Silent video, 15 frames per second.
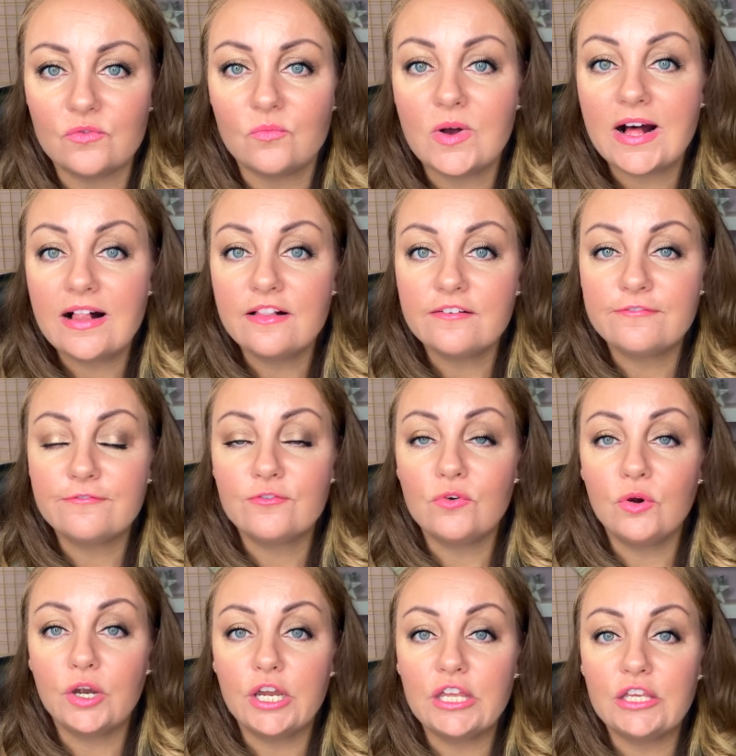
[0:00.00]
Well,
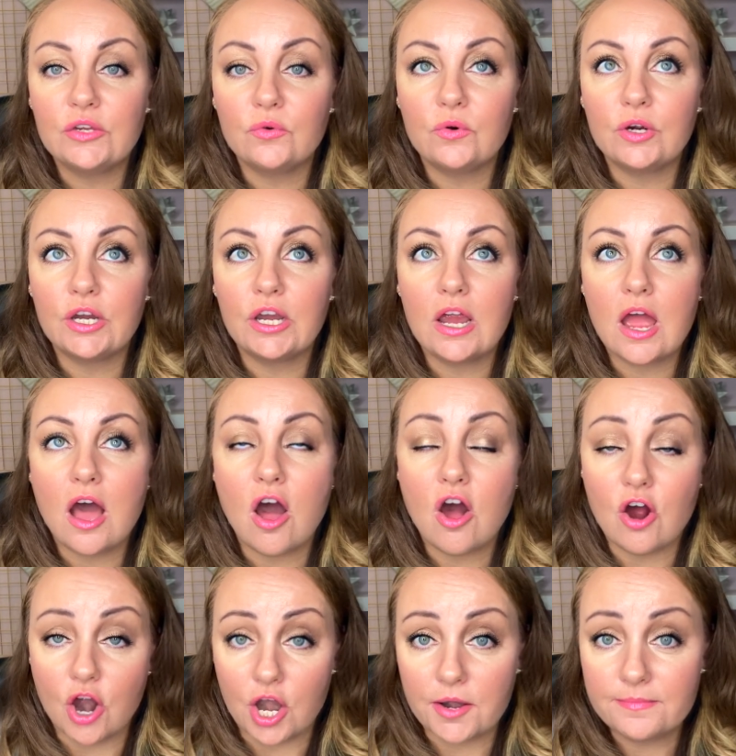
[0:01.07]
for your
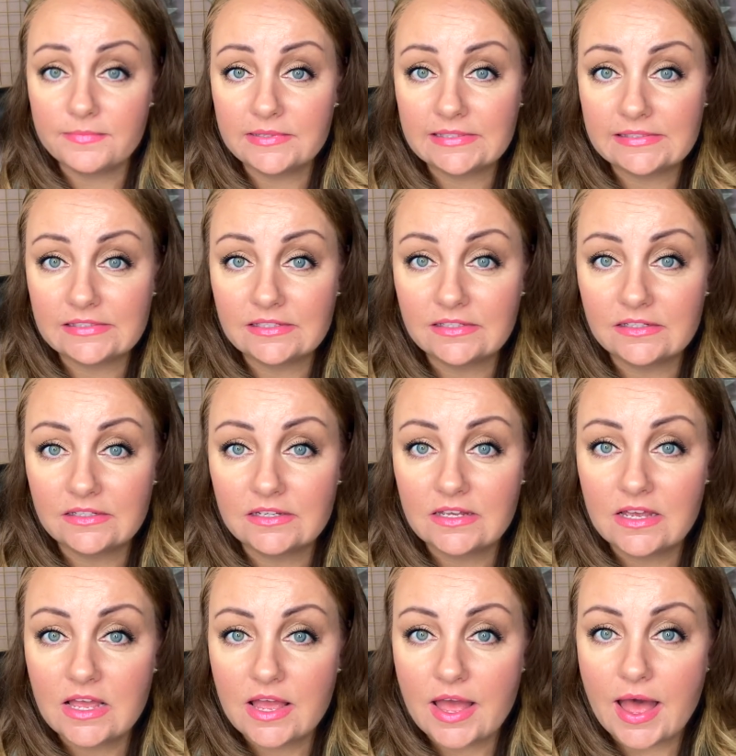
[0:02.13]
arms,
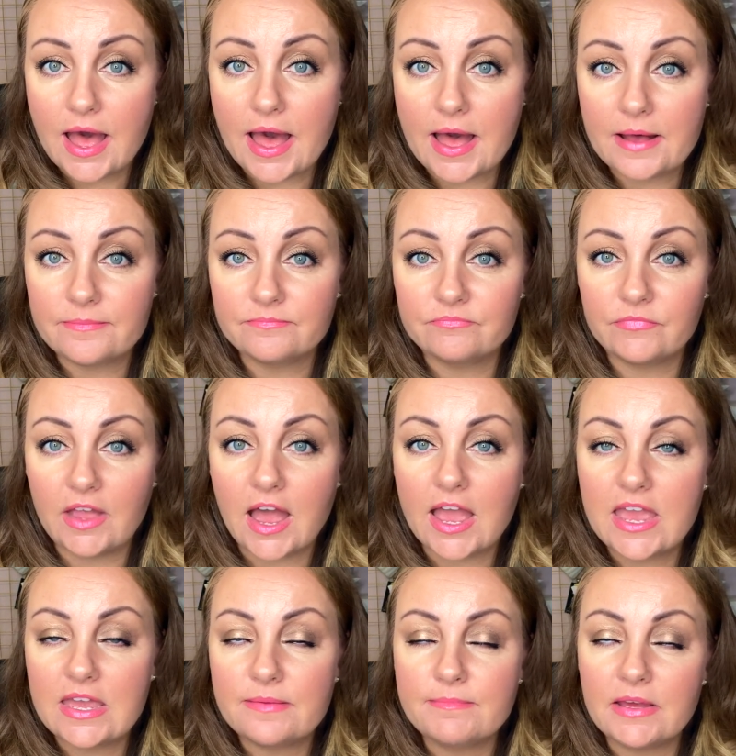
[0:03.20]

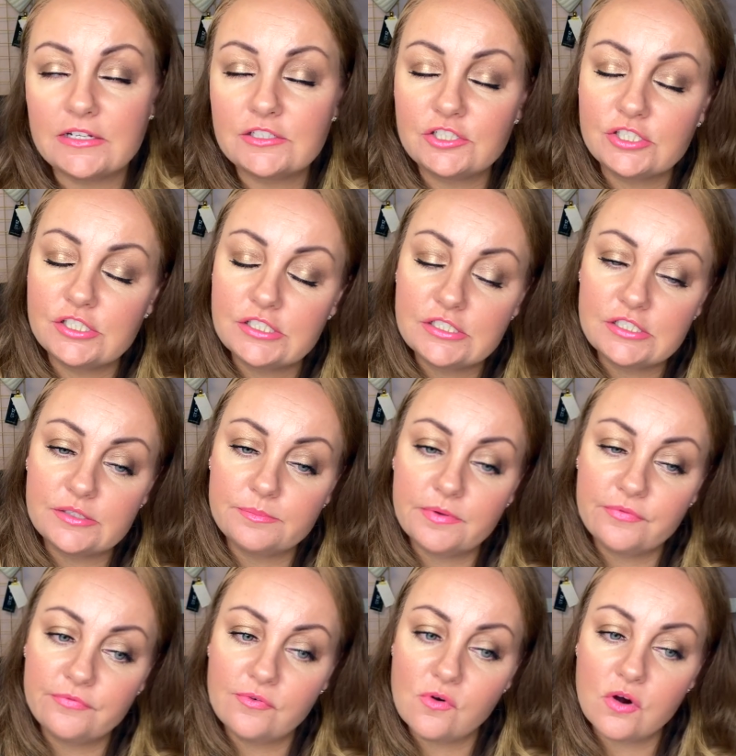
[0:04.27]
I mentioned
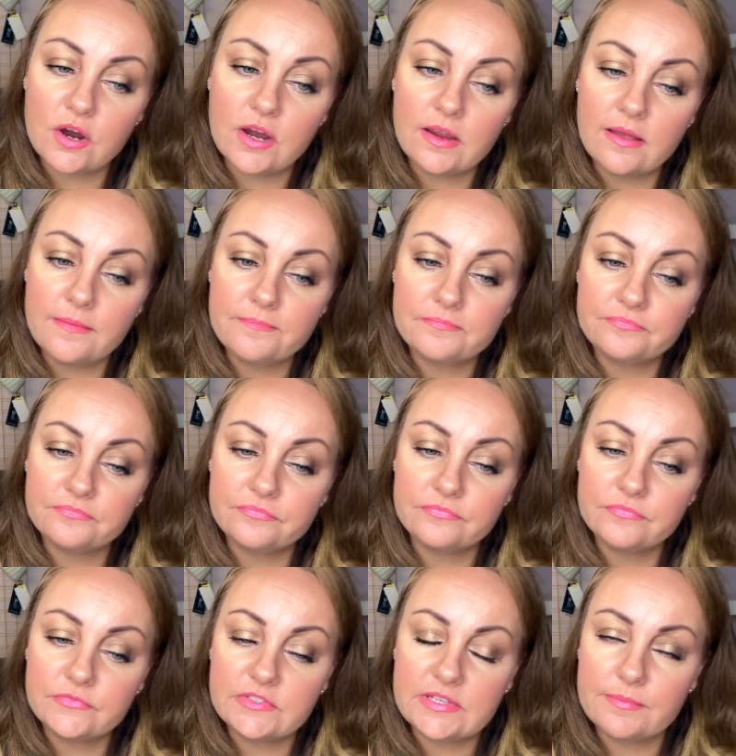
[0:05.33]
before
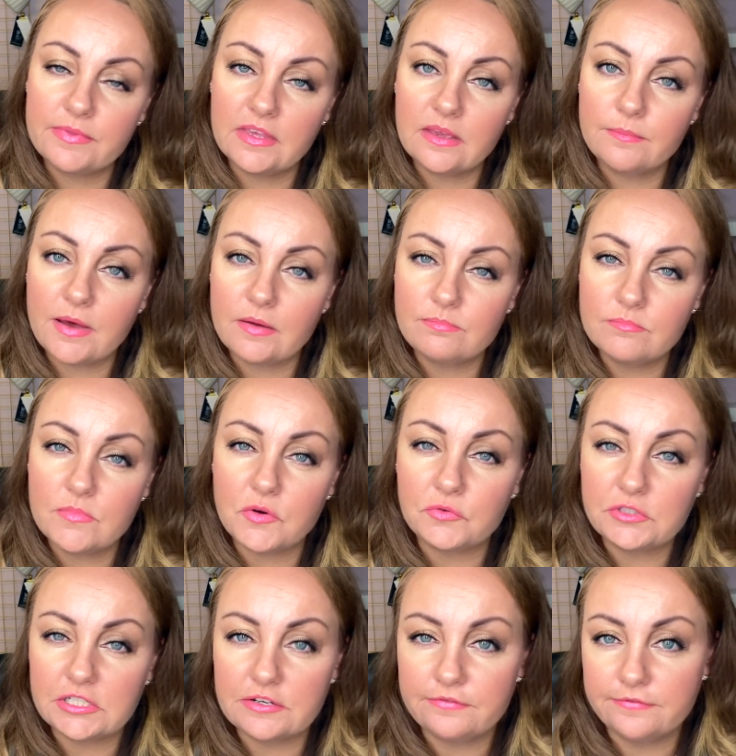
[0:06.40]
something about
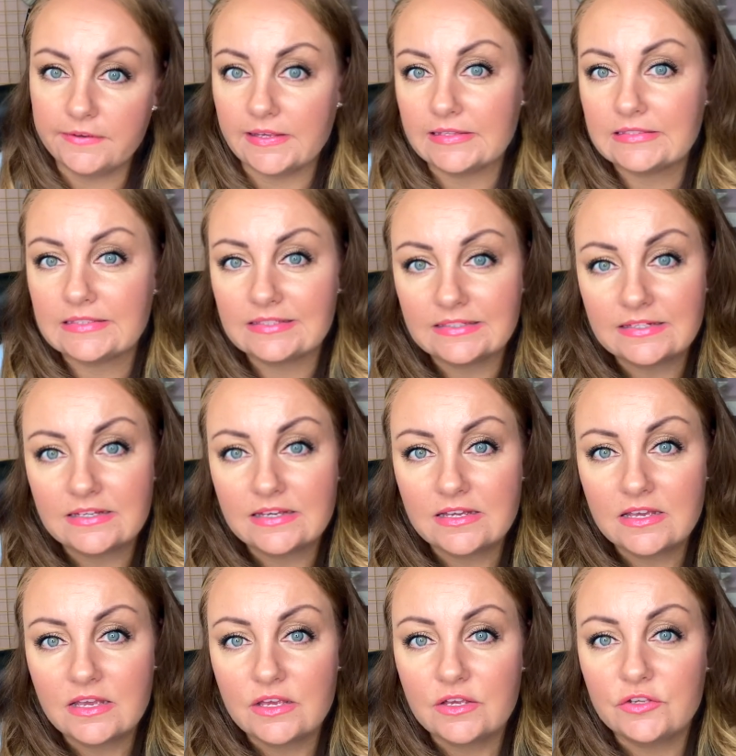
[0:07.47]
motion fit.
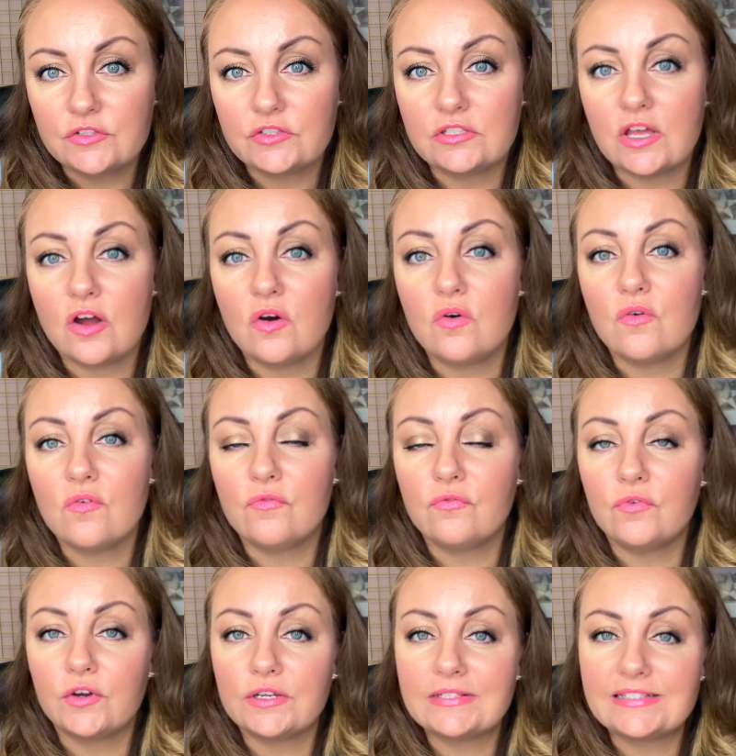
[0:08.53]
So
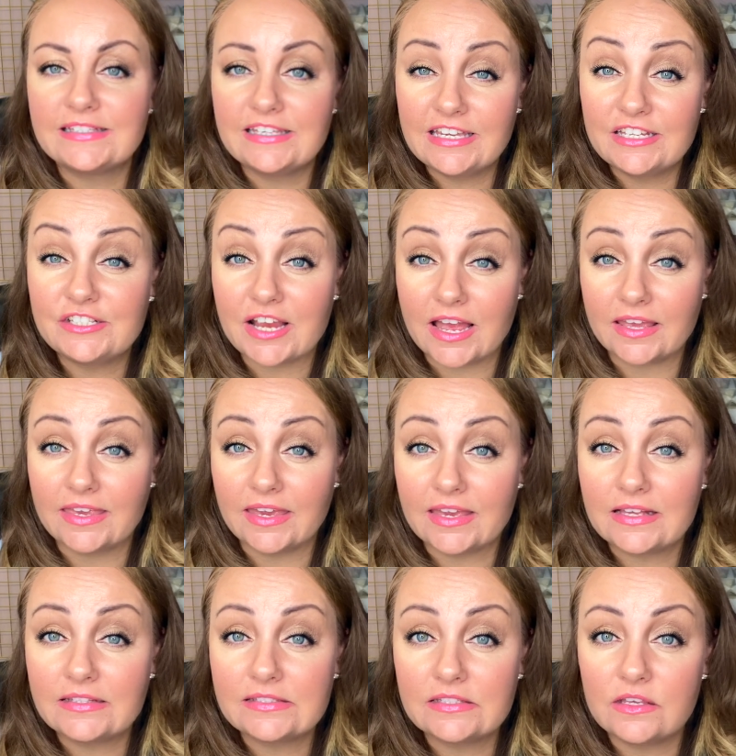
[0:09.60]
for ski
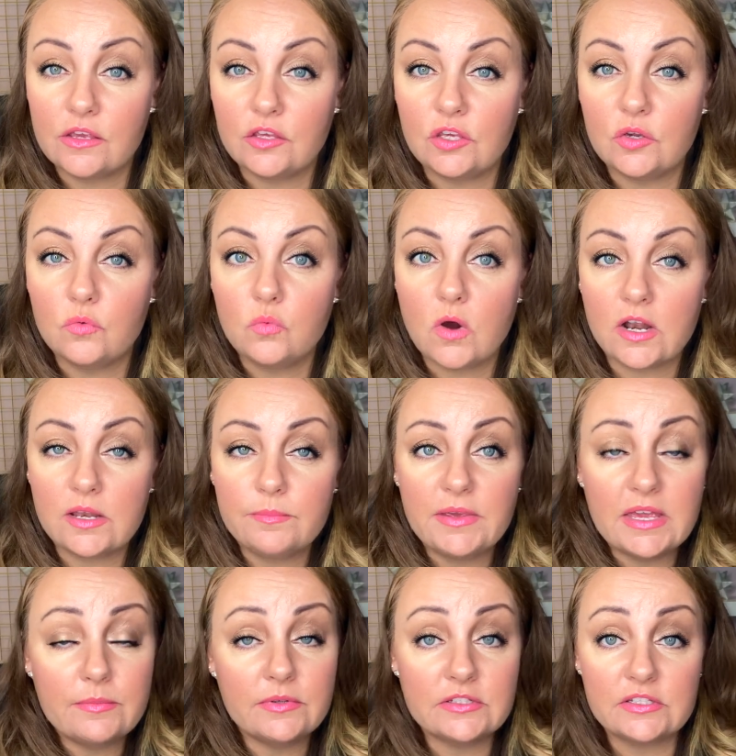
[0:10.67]
jacket, you want to
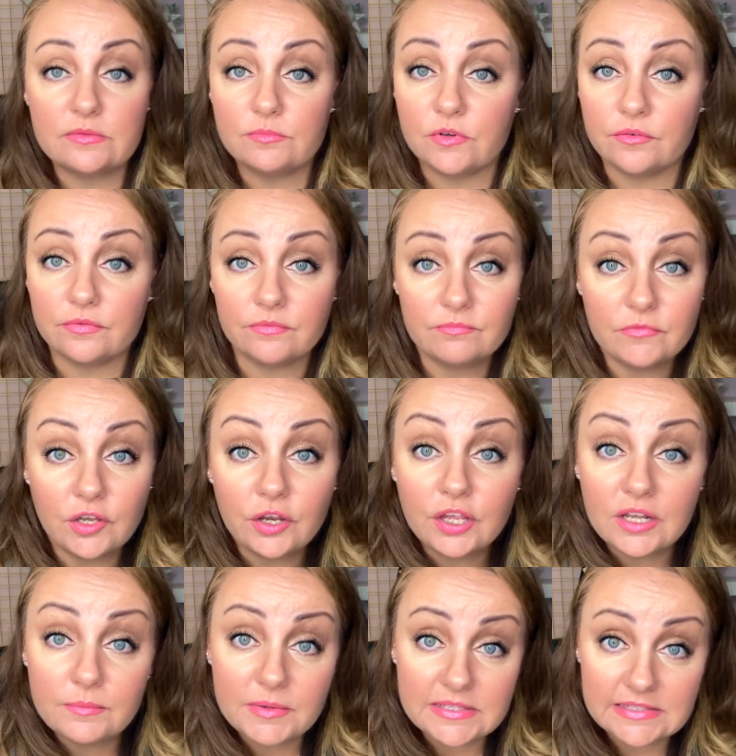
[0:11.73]
be able to move. You're
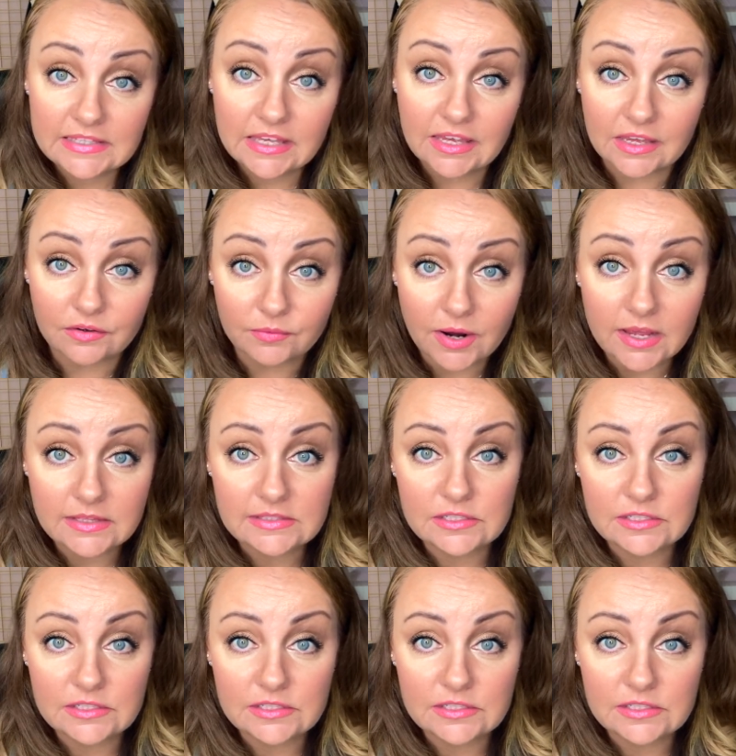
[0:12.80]
going to be skiing, right?